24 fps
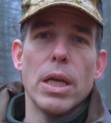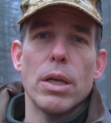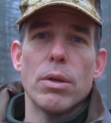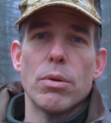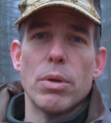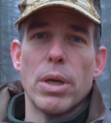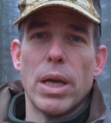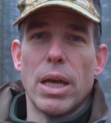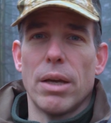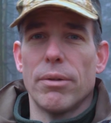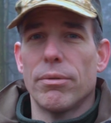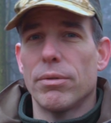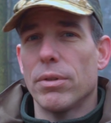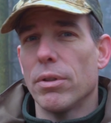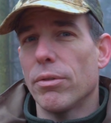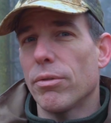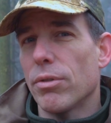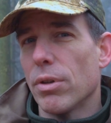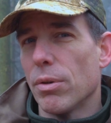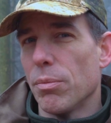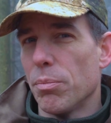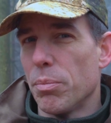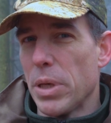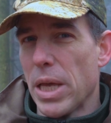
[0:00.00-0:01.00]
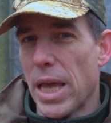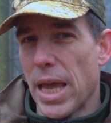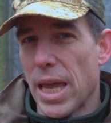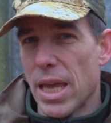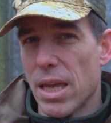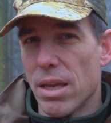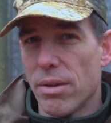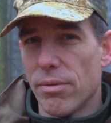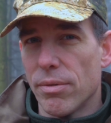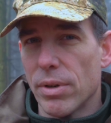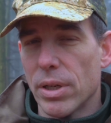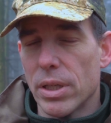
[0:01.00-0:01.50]
you have different
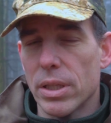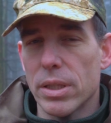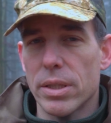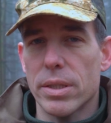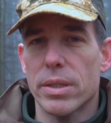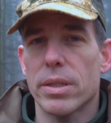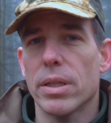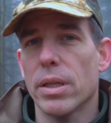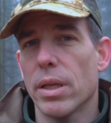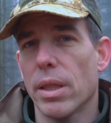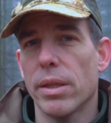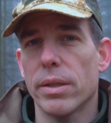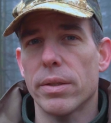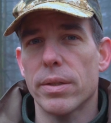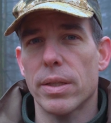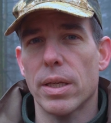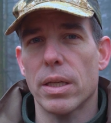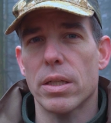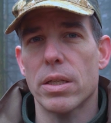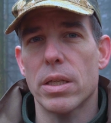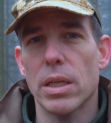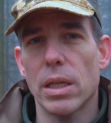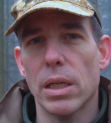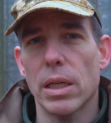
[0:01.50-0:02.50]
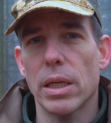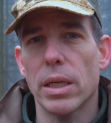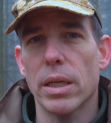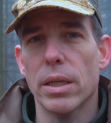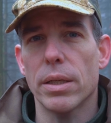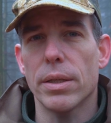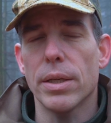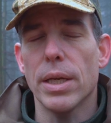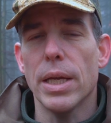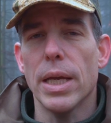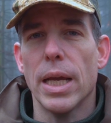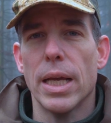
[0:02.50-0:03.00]
behavior inside this caching layer,
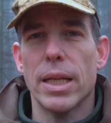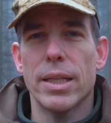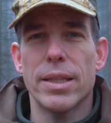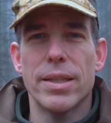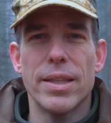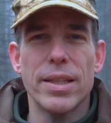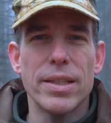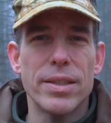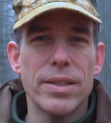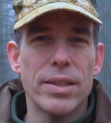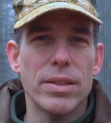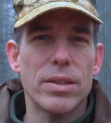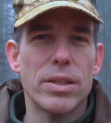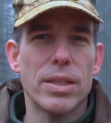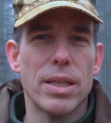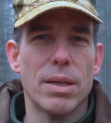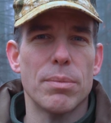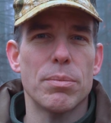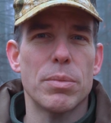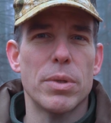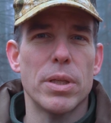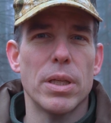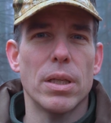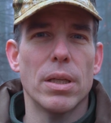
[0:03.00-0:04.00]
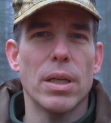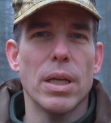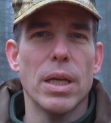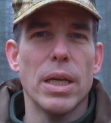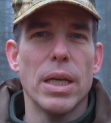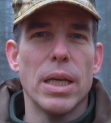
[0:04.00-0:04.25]
and this is something,